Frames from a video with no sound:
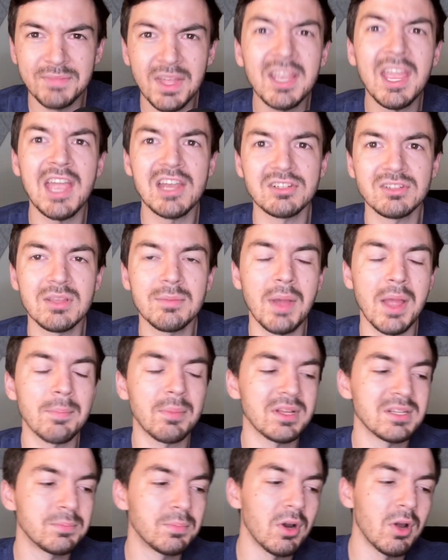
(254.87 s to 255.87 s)
Occasionally
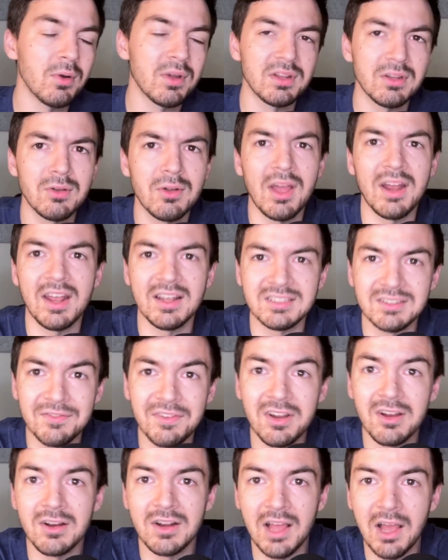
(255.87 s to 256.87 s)
pipelines broke and you kind of had to
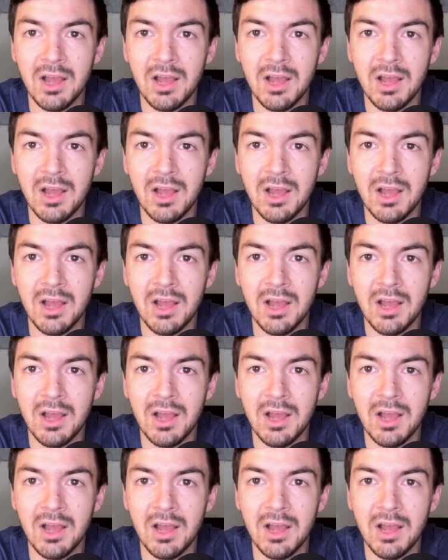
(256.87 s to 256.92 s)
figure it